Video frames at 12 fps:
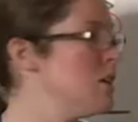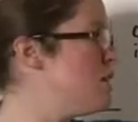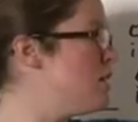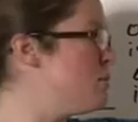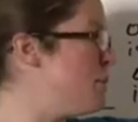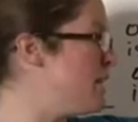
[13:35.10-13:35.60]

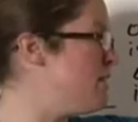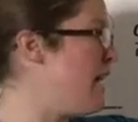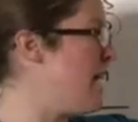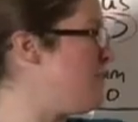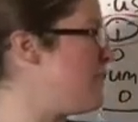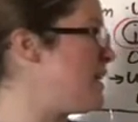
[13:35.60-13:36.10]
but in
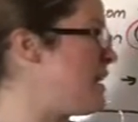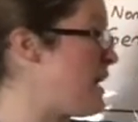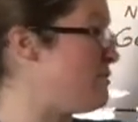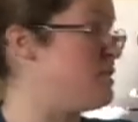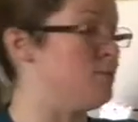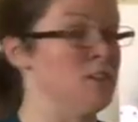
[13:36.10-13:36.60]
Latin they
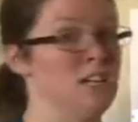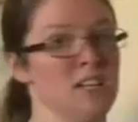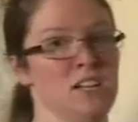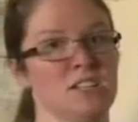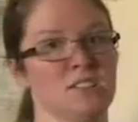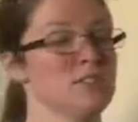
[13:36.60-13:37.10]
have different
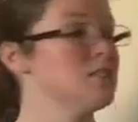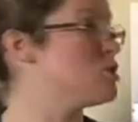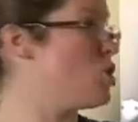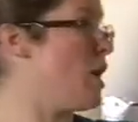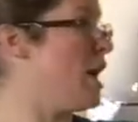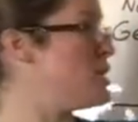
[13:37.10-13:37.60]
endings.
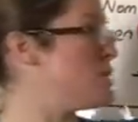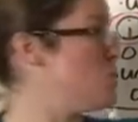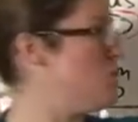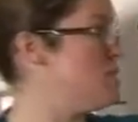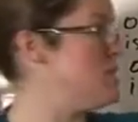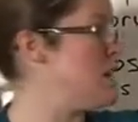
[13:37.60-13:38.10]
So I just
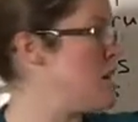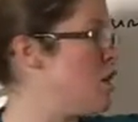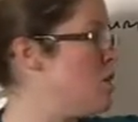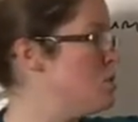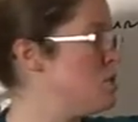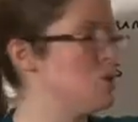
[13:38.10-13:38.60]
put
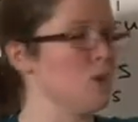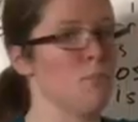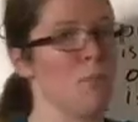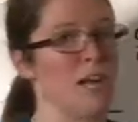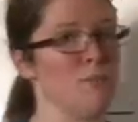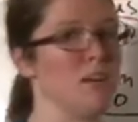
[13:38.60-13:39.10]
DO to
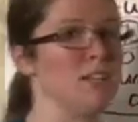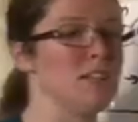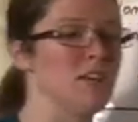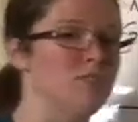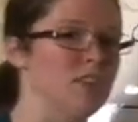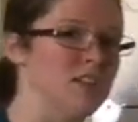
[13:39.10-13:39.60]
remind
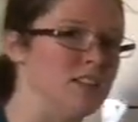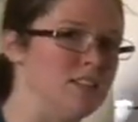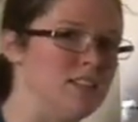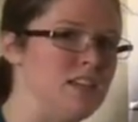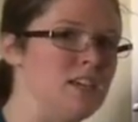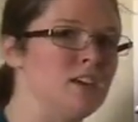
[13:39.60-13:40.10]
myself that it's
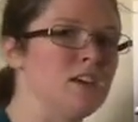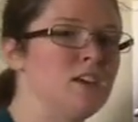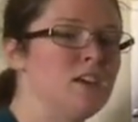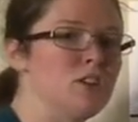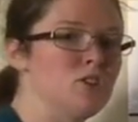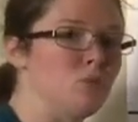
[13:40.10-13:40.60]
the
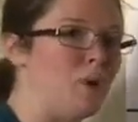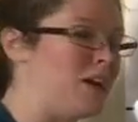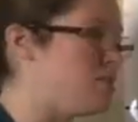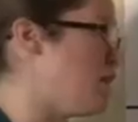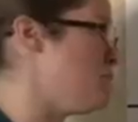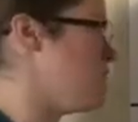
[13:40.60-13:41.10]
direct
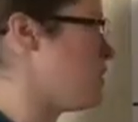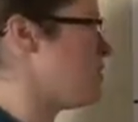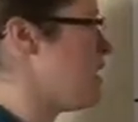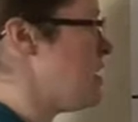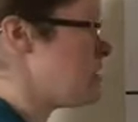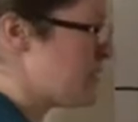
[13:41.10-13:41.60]
object
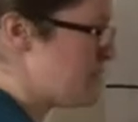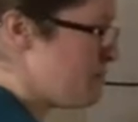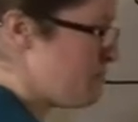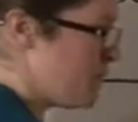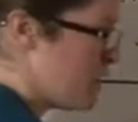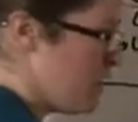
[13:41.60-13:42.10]
case.
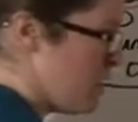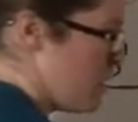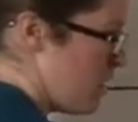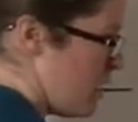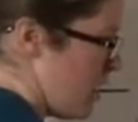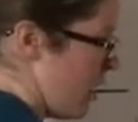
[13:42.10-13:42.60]
All